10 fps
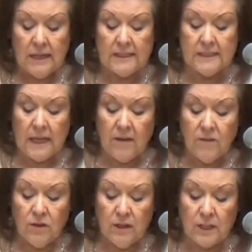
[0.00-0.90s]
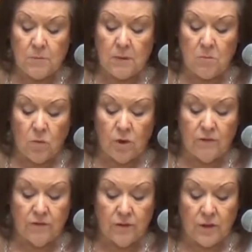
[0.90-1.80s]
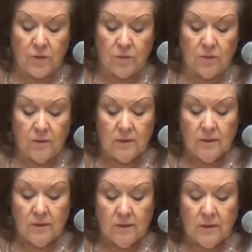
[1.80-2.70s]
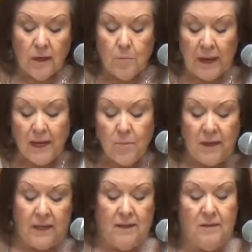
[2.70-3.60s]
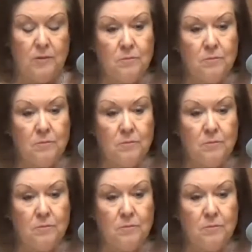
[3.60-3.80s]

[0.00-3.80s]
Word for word: A Savior has been born for you. A baby.